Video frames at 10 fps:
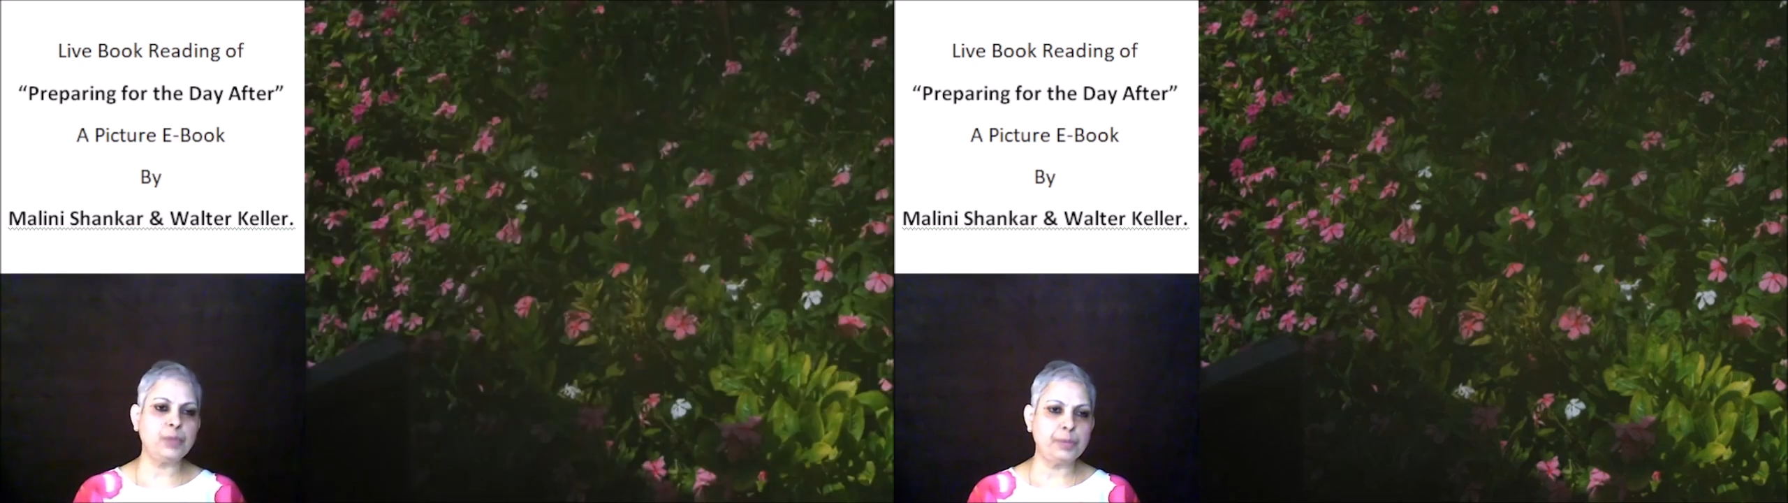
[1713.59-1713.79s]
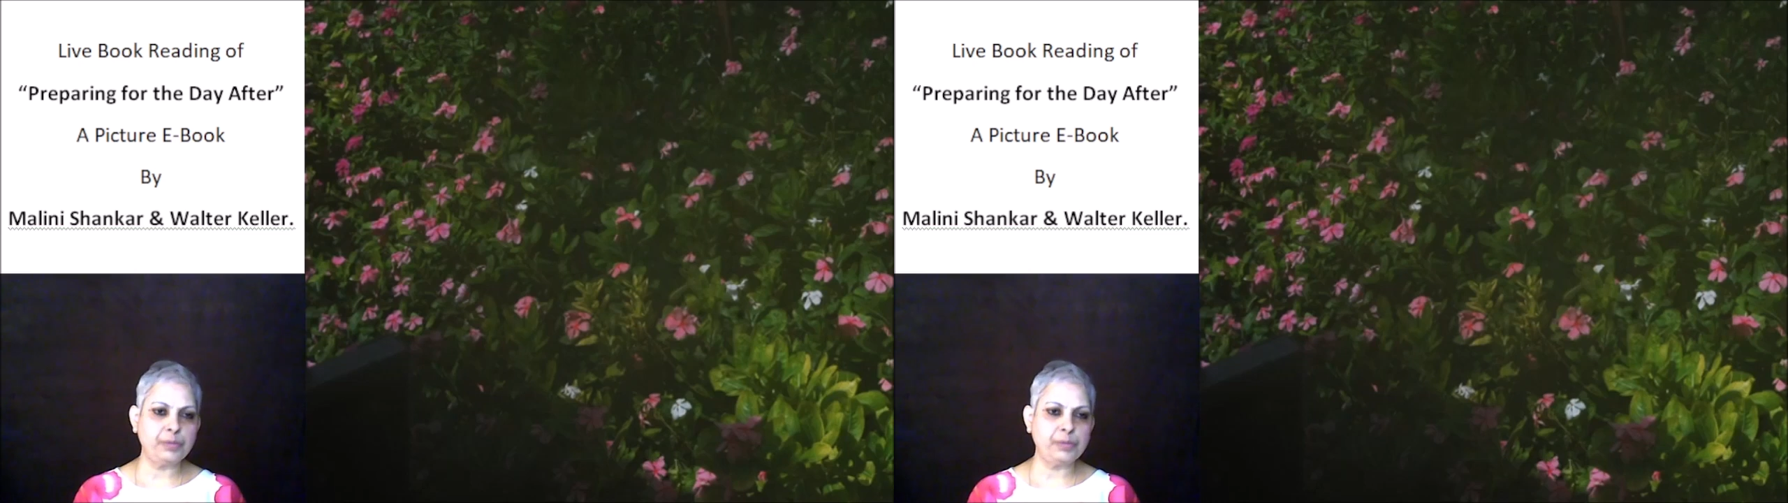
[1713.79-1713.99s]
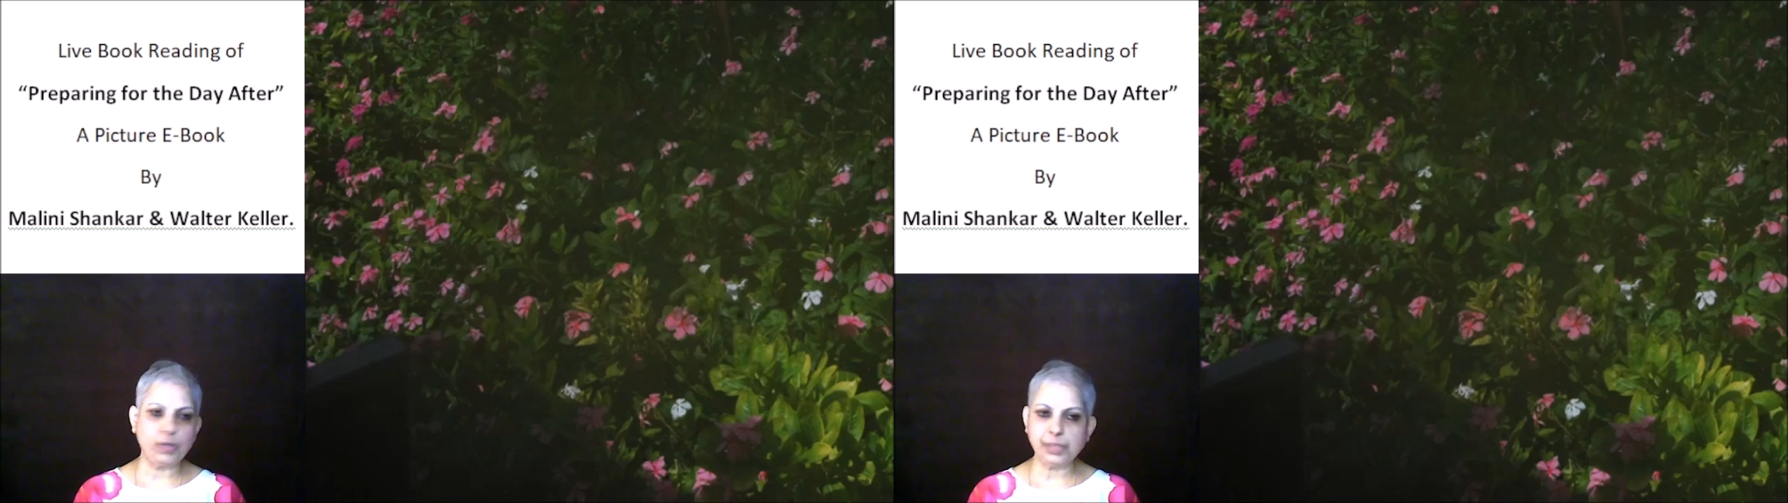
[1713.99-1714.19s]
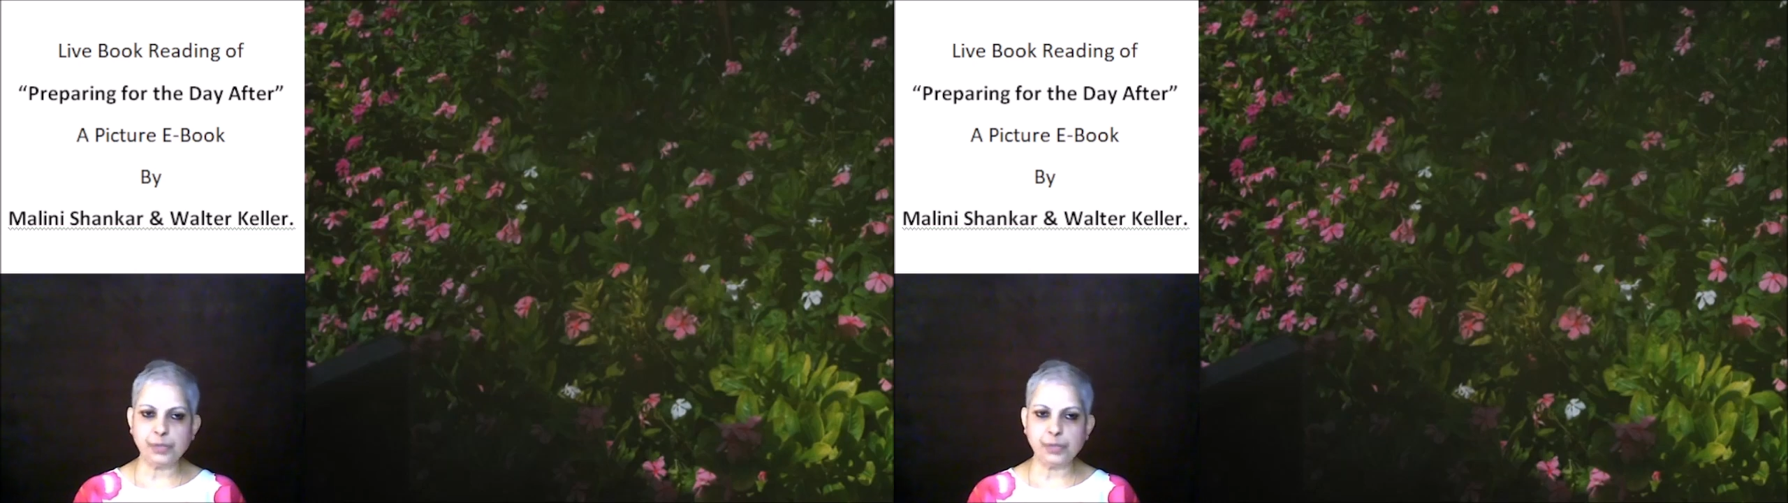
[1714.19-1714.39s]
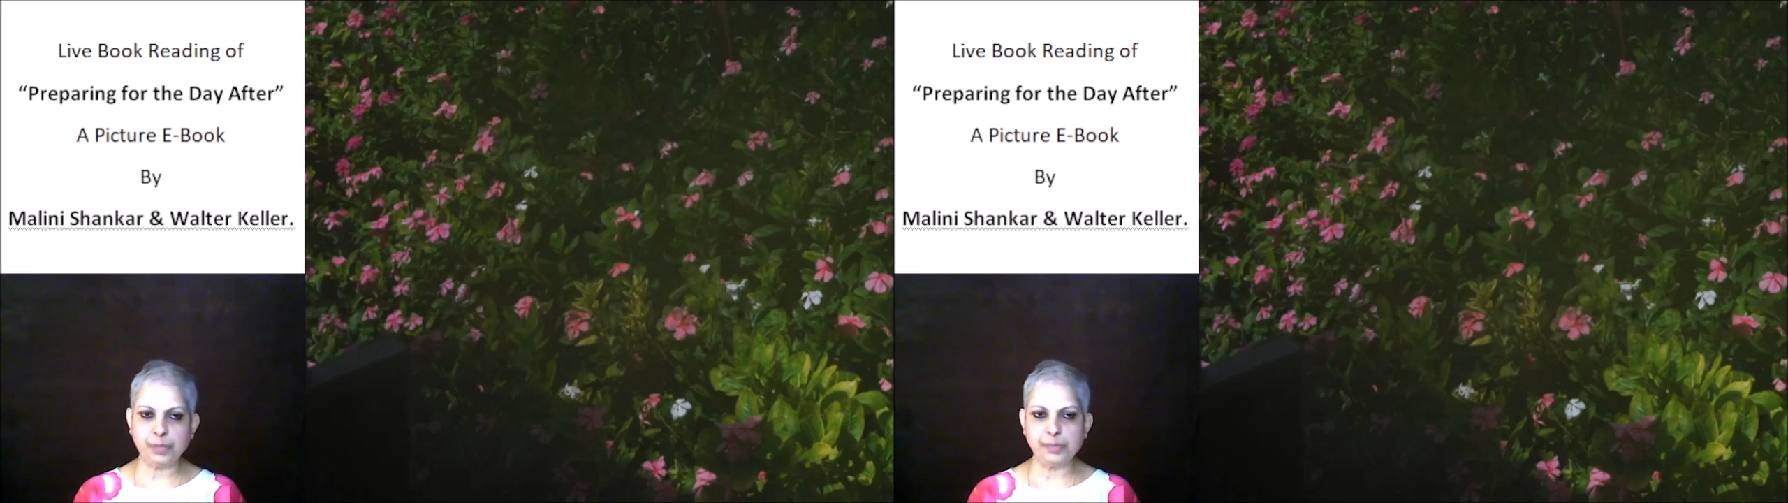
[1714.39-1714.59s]
problem, water
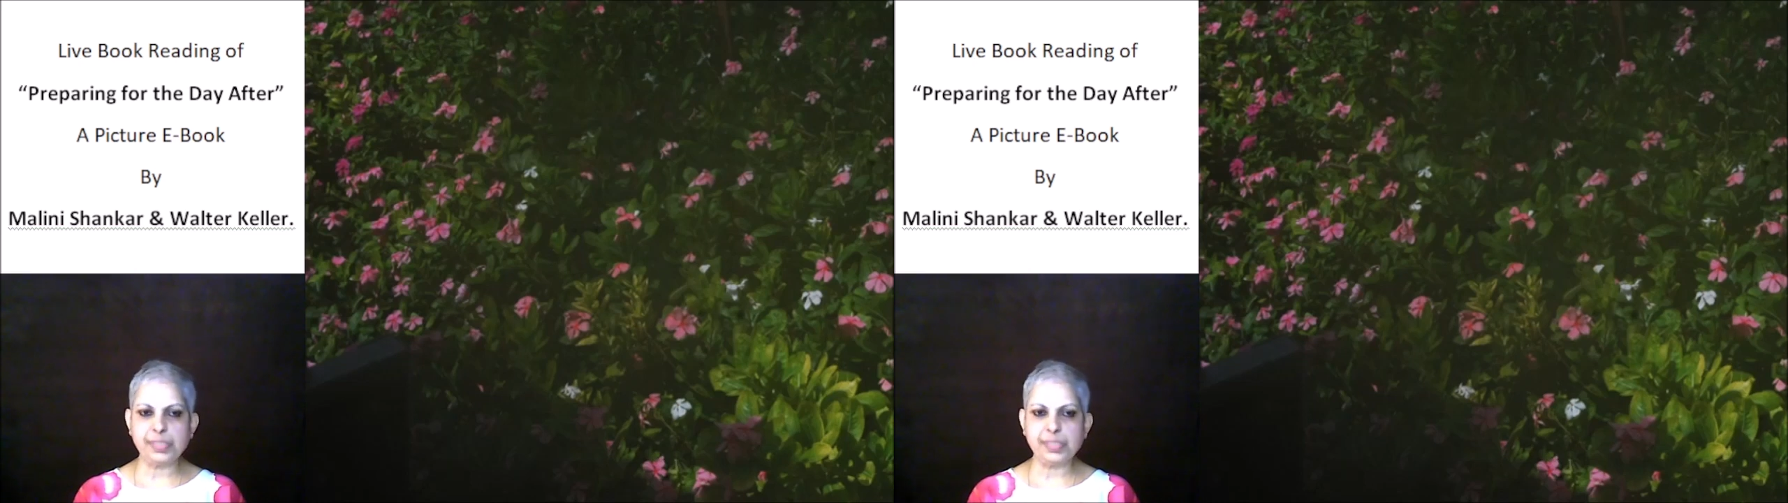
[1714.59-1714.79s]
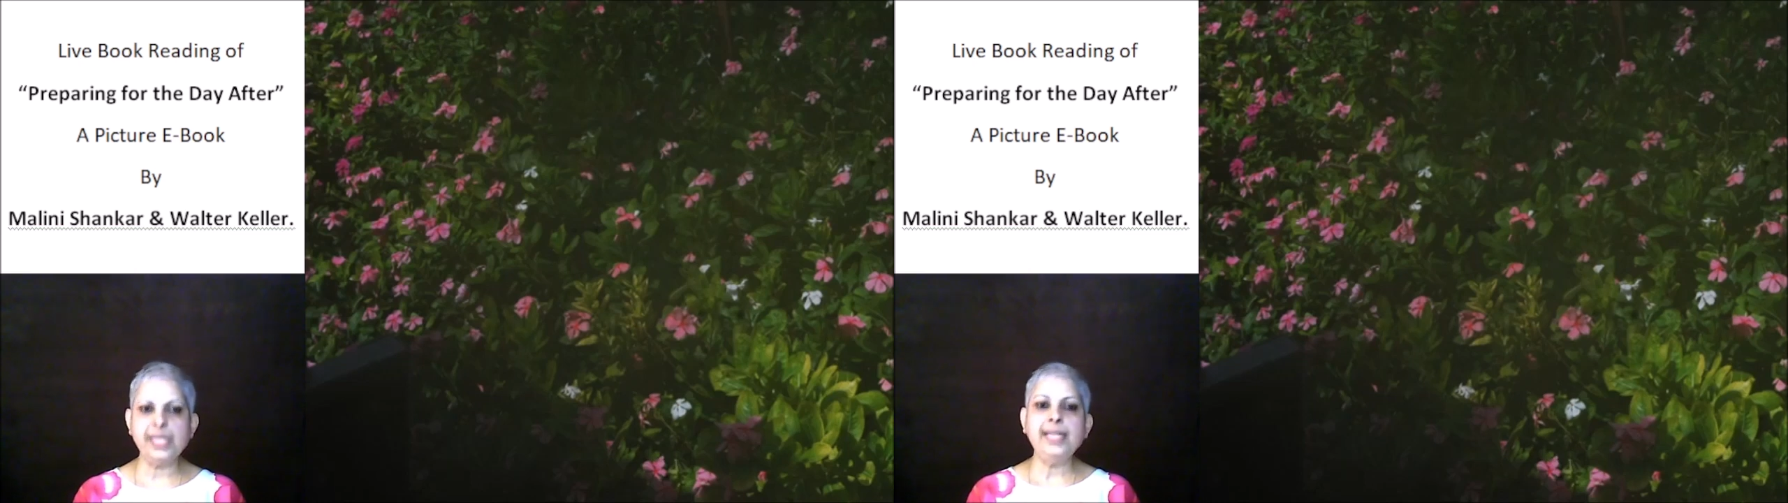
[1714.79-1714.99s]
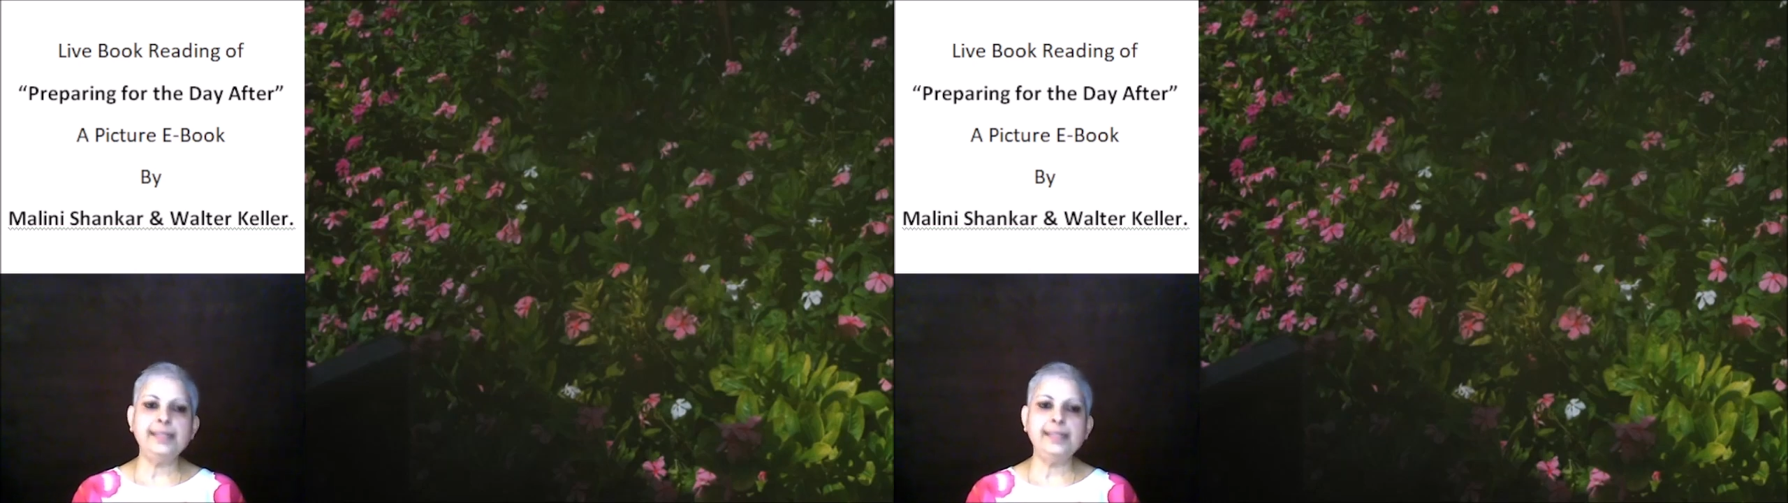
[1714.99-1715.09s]
problems